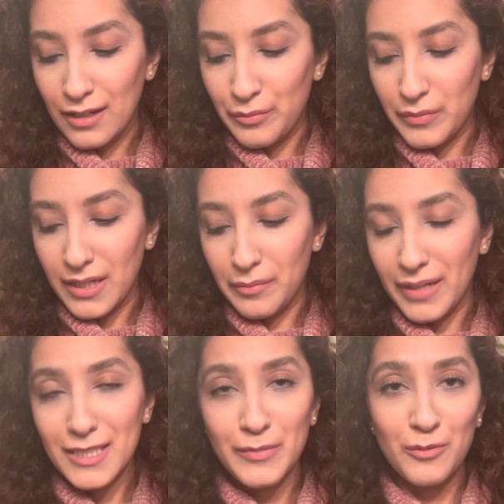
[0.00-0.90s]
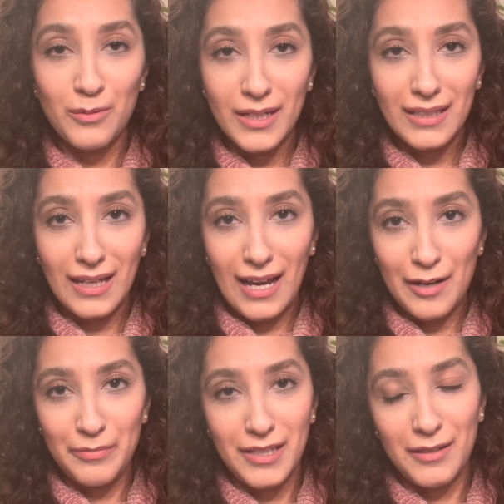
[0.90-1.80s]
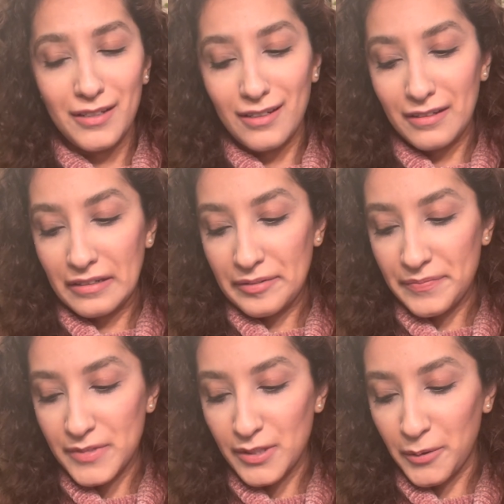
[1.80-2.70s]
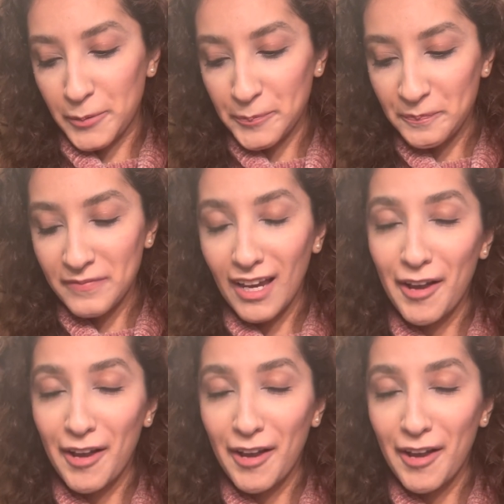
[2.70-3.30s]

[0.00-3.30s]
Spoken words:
but it makes me really happy. So yeah,